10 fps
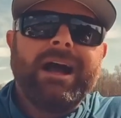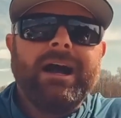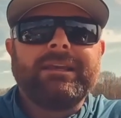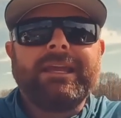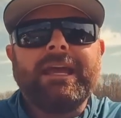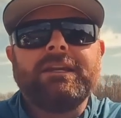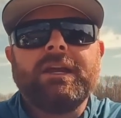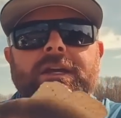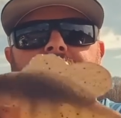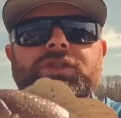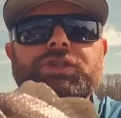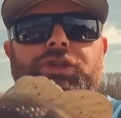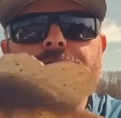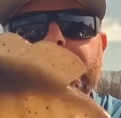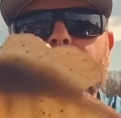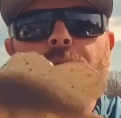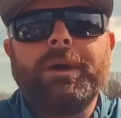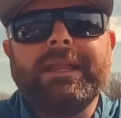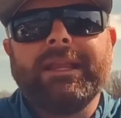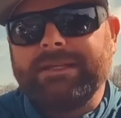Again, super
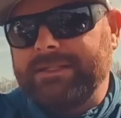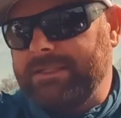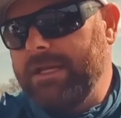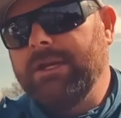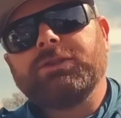weedless.